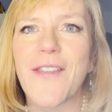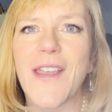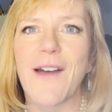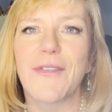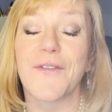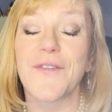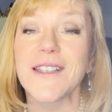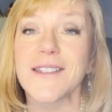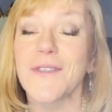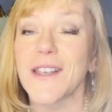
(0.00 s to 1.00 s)
and they have the
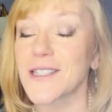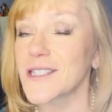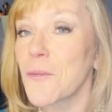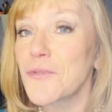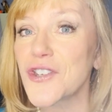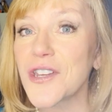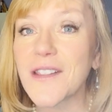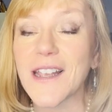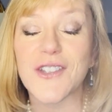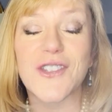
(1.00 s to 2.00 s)
Feast of the
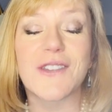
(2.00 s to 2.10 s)
Assumption.